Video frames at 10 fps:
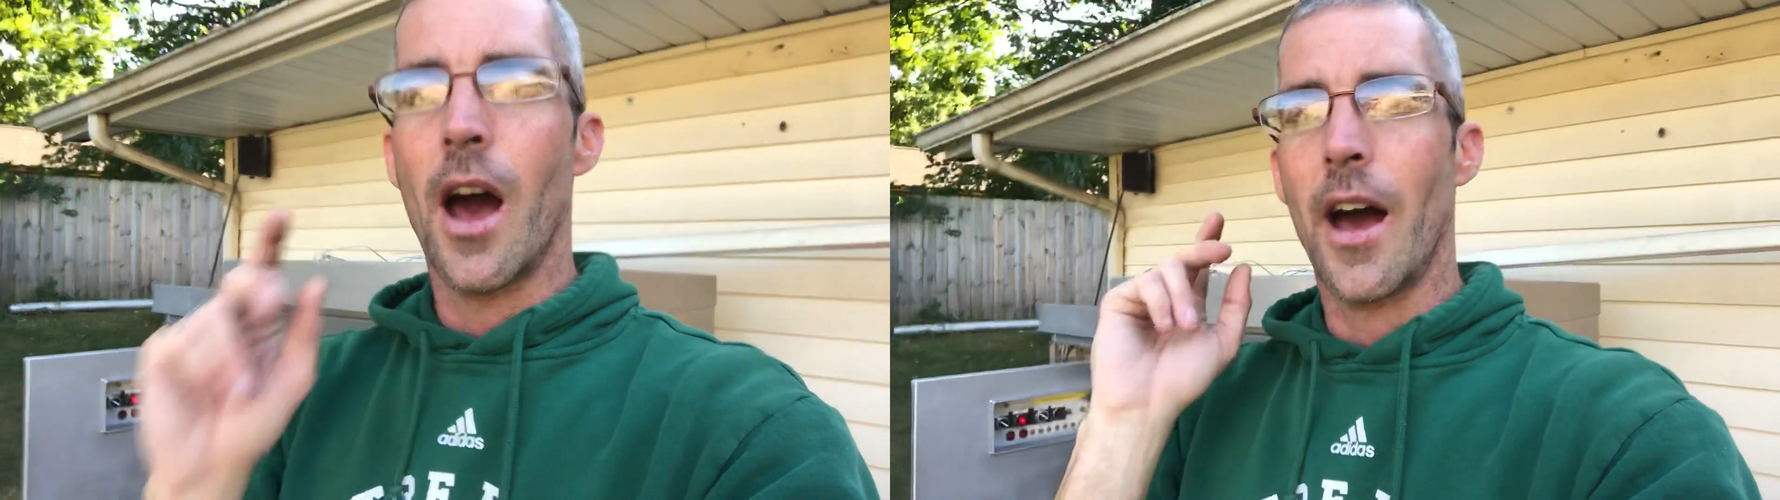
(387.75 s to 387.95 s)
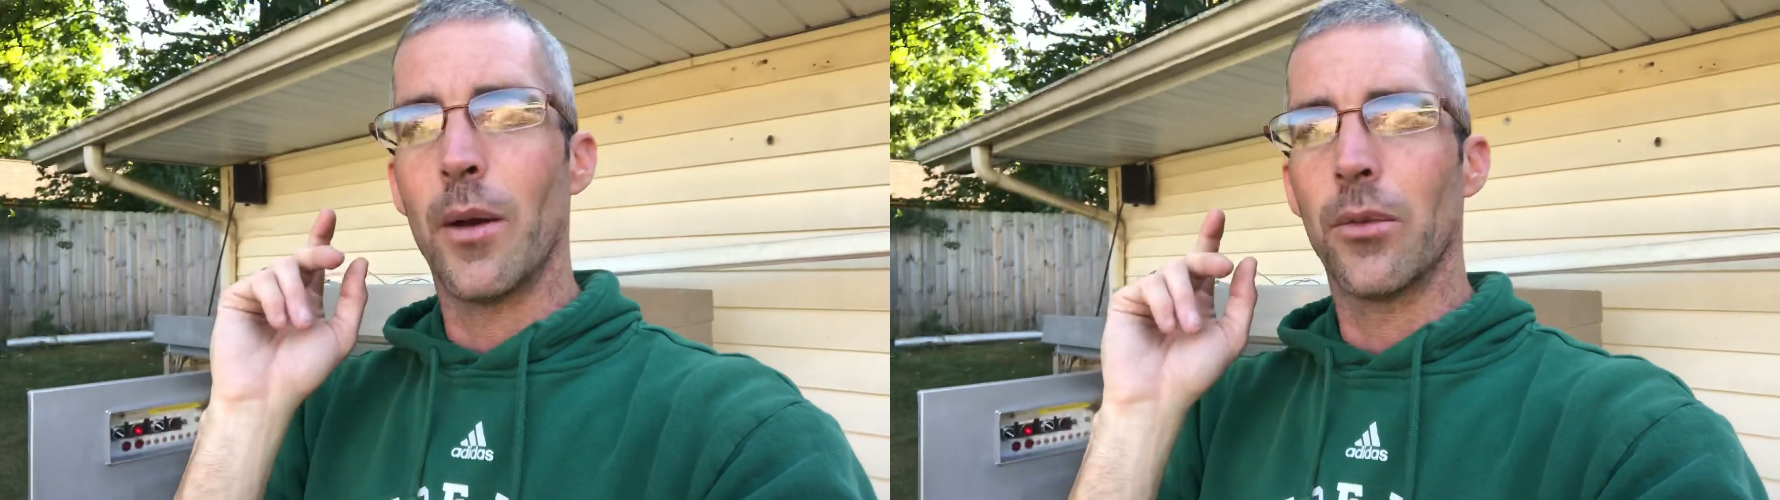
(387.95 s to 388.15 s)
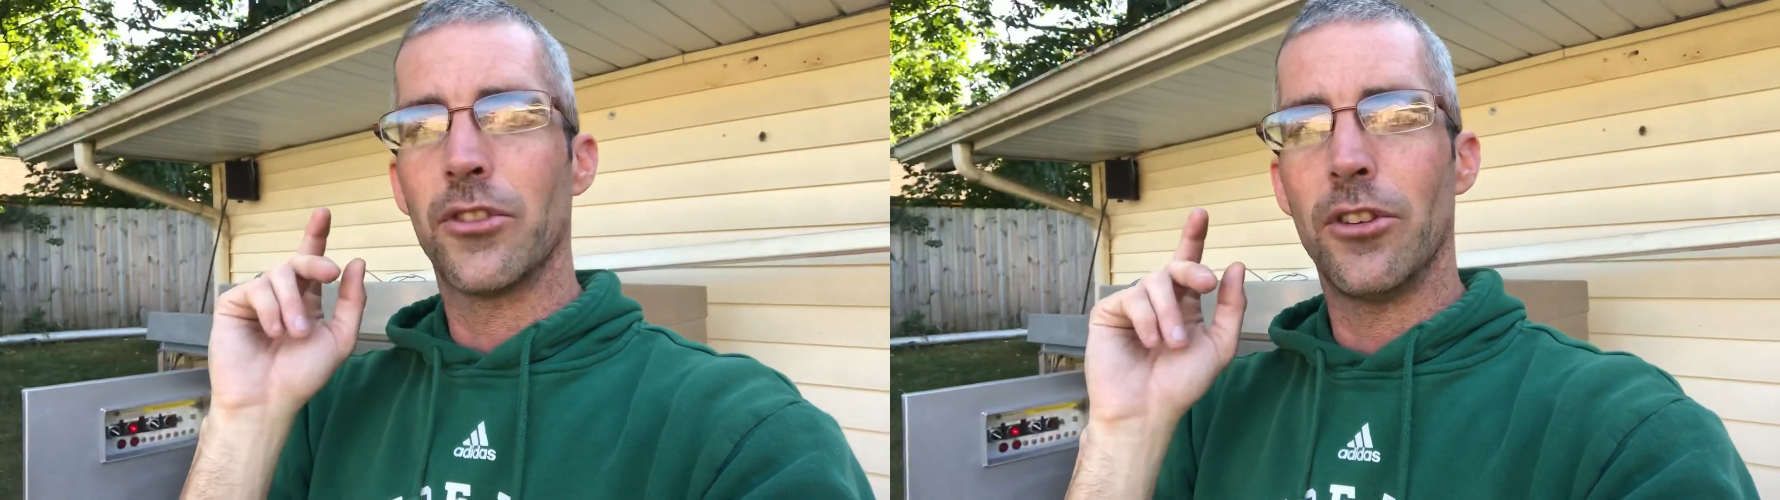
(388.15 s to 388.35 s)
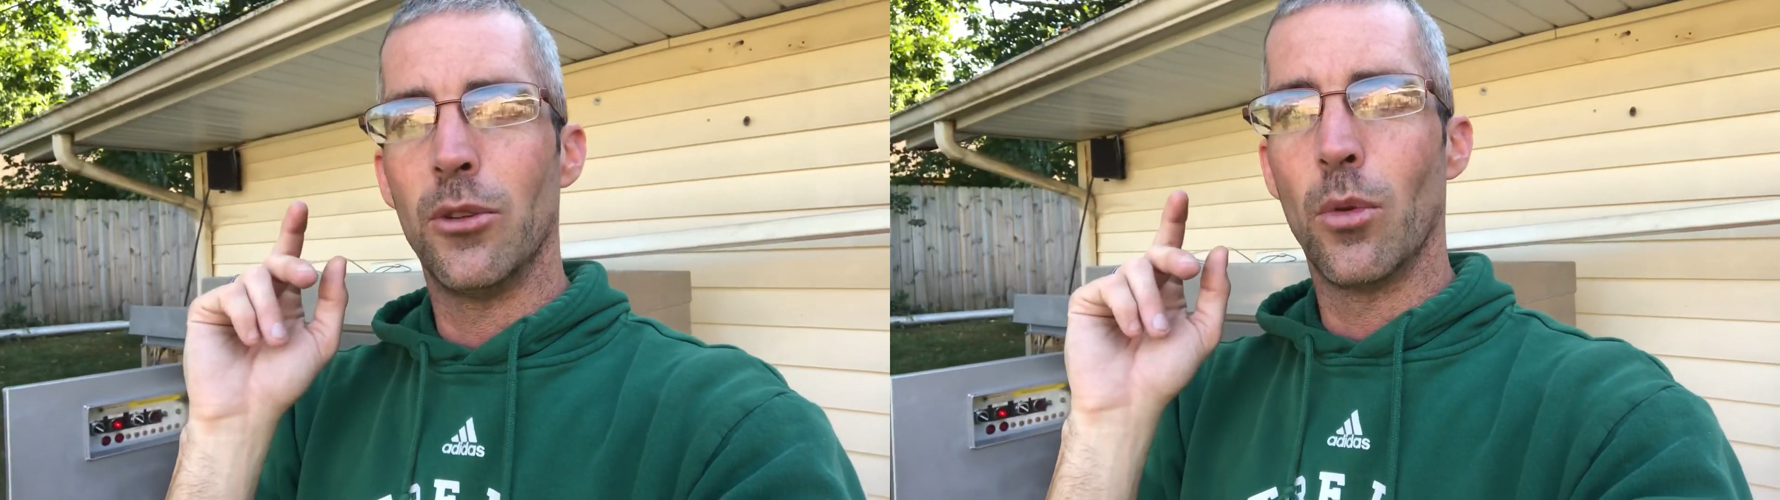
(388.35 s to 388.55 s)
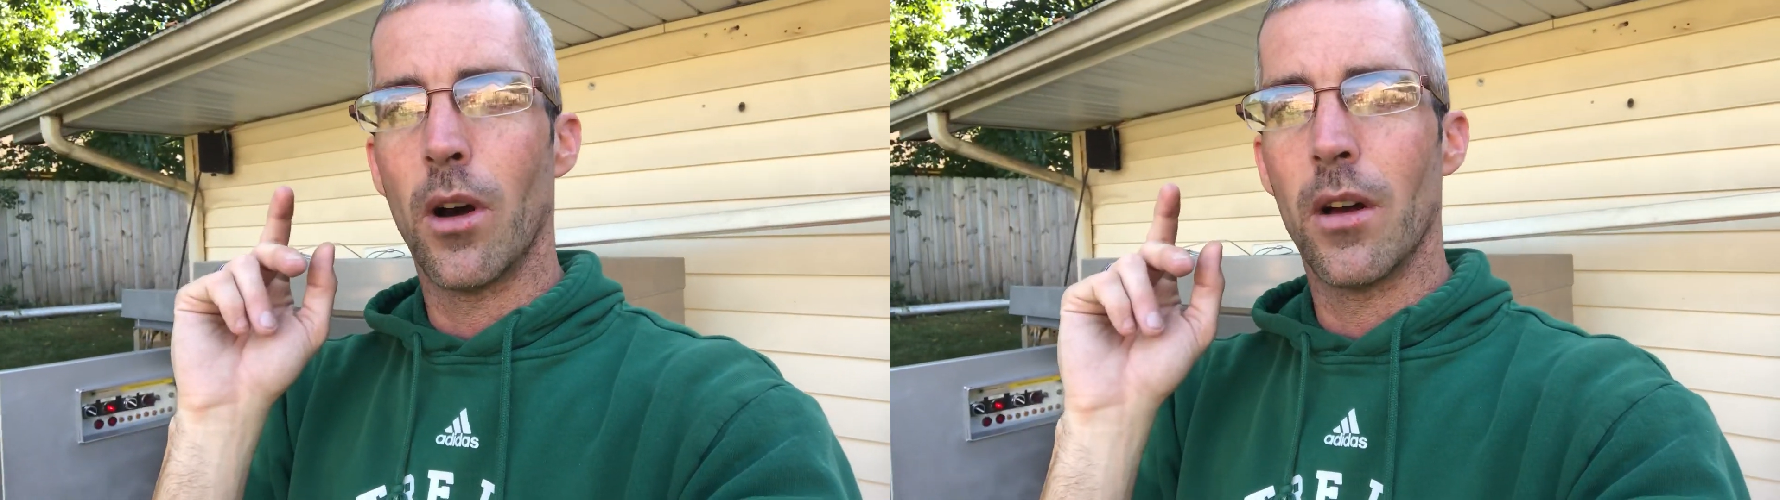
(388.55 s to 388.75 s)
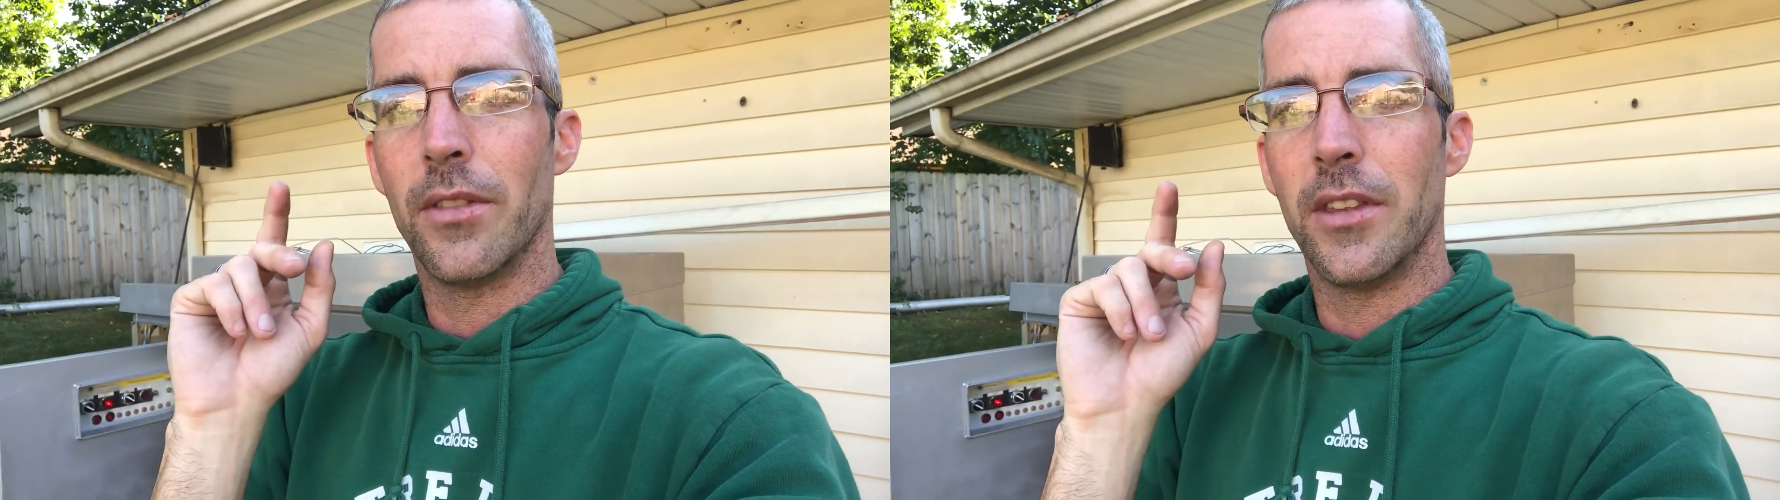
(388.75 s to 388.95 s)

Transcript: I will see you on